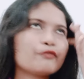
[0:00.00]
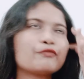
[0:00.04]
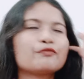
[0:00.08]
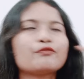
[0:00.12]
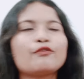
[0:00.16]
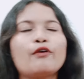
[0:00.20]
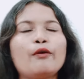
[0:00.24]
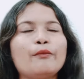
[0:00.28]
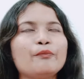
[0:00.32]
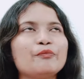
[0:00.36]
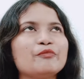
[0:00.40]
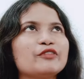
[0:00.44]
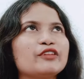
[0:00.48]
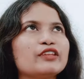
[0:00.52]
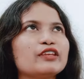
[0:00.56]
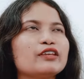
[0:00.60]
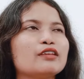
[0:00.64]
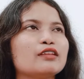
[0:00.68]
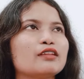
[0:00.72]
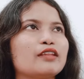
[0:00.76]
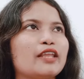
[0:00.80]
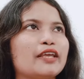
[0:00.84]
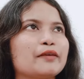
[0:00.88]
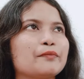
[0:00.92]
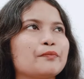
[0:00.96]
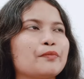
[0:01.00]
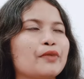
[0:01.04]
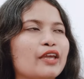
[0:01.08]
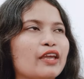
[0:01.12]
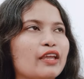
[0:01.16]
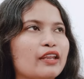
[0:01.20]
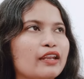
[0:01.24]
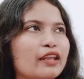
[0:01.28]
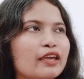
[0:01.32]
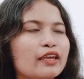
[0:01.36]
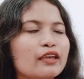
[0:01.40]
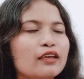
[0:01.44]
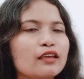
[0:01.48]
from the like
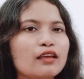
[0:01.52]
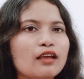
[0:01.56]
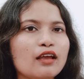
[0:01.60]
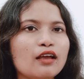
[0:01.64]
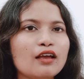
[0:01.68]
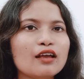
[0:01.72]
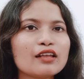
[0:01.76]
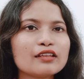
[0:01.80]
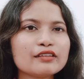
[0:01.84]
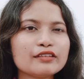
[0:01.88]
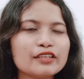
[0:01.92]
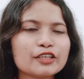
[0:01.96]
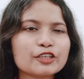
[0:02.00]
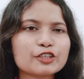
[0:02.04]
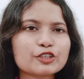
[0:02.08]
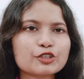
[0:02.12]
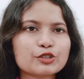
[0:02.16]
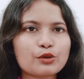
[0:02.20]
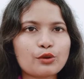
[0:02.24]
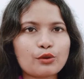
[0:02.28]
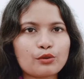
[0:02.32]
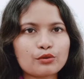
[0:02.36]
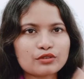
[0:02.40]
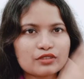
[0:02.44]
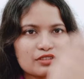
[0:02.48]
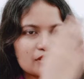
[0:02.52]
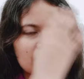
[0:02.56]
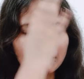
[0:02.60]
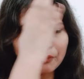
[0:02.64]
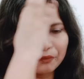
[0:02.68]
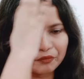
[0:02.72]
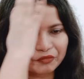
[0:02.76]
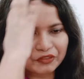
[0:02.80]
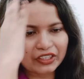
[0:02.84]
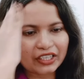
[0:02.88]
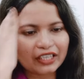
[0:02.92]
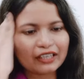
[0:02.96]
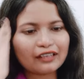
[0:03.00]
beginning they showed
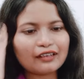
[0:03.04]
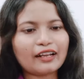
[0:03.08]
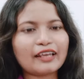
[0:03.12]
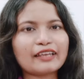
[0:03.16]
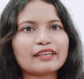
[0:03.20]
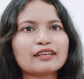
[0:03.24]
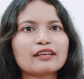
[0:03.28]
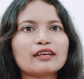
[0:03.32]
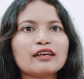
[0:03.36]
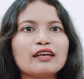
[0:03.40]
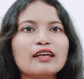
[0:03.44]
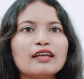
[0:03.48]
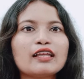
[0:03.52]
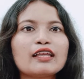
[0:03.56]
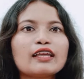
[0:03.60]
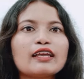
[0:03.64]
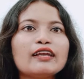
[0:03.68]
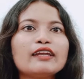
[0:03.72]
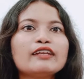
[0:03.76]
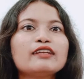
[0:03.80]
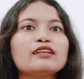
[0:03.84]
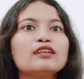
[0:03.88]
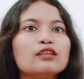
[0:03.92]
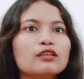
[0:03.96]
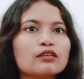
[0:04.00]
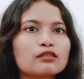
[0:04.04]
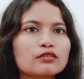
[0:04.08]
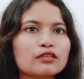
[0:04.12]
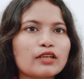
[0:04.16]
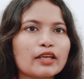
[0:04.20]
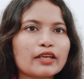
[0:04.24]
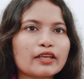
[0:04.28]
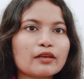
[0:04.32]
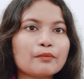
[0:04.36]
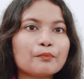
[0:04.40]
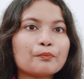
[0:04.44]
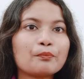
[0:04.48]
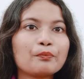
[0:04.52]
something like it looked
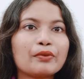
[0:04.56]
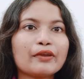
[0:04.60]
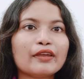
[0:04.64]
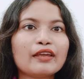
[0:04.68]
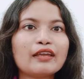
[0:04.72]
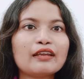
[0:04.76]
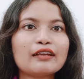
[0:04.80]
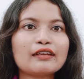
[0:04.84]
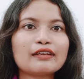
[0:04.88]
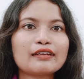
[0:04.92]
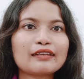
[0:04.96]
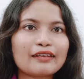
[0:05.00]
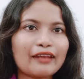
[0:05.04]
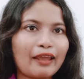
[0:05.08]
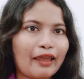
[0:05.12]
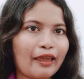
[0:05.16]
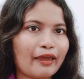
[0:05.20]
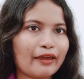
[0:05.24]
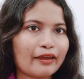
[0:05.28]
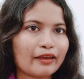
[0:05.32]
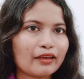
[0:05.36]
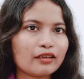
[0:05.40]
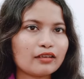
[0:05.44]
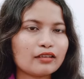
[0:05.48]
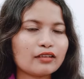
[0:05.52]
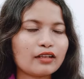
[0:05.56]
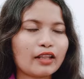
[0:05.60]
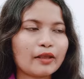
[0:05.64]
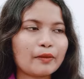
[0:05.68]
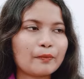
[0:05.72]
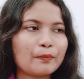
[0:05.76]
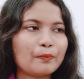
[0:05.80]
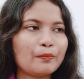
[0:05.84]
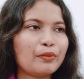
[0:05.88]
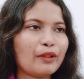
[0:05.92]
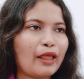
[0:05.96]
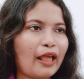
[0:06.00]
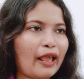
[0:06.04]
like a big tank,
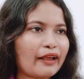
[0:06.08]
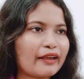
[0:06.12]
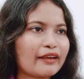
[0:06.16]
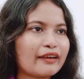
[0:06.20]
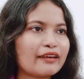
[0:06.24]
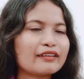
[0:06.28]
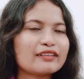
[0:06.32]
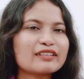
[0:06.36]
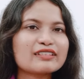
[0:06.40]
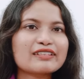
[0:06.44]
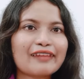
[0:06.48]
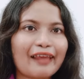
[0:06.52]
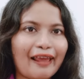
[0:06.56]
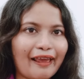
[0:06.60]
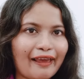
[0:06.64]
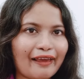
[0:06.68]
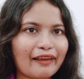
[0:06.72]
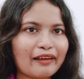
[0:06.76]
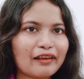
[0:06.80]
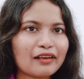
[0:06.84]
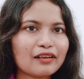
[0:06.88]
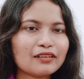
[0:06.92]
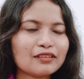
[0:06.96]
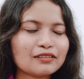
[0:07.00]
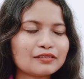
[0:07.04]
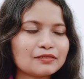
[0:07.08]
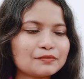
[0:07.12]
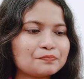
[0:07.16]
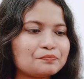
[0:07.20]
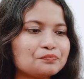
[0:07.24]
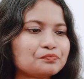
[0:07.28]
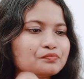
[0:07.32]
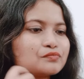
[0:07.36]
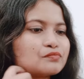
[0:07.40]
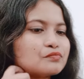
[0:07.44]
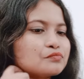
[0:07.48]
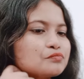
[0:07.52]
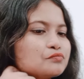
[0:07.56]
like black tank,
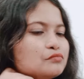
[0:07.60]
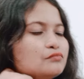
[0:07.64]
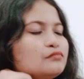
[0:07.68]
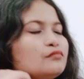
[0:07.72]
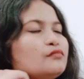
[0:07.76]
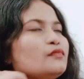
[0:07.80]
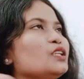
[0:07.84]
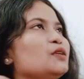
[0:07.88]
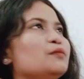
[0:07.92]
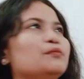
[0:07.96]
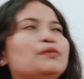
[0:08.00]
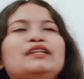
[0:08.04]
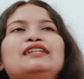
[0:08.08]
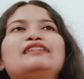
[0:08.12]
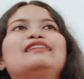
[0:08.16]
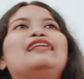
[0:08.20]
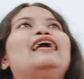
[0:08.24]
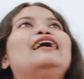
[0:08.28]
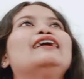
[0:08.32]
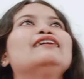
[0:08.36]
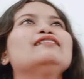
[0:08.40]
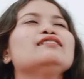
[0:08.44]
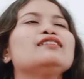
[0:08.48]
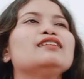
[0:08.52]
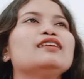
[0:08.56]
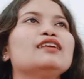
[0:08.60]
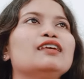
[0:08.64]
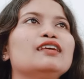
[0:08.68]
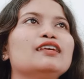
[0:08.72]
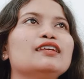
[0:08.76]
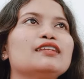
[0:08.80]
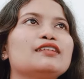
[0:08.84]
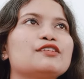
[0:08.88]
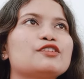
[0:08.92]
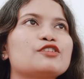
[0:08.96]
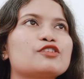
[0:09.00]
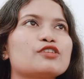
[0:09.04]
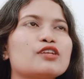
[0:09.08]
but then
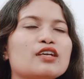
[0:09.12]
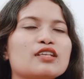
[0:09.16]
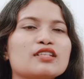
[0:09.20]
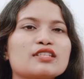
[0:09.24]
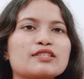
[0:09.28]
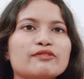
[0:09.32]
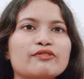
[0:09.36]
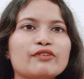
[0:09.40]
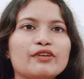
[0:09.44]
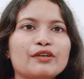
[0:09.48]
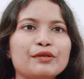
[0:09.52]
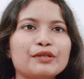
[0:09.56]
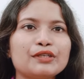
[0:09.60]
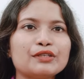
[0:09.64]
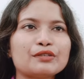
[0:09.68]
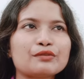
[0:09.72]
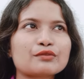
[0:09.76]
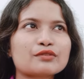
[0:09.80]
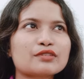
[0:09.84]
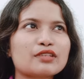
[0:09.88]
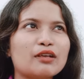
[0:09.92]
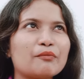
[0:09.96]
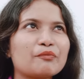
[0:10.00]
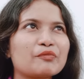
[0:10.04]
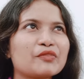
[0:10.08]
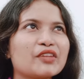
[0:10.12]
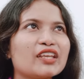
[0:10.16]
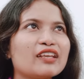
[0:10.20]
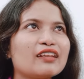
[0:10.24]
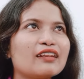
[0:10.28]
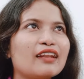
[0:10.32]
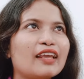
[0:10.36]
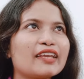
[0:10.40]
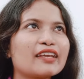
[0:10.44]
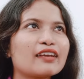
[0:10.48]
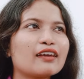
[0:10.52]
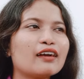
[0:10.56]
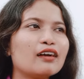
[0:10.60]
it transferred into something
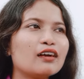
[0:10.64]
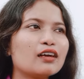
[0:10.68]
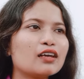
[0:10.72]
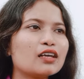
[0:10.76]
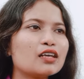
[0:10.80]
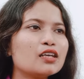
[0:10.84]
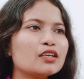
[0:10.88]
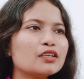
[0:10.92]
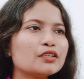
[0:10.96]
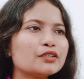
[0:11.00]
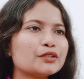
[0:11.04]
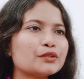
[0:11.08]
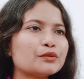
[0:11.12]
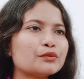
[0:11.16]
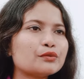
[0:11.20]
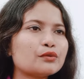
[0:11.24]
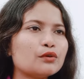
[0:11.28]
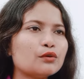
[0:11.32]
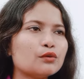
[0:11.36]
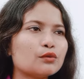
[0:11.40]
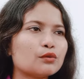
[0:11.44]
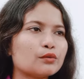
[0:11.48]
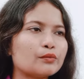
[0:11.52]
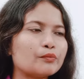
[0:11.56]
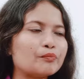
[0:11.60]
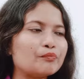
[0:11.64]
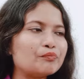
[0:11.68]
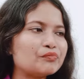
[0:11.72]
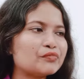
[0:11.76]
like, you know,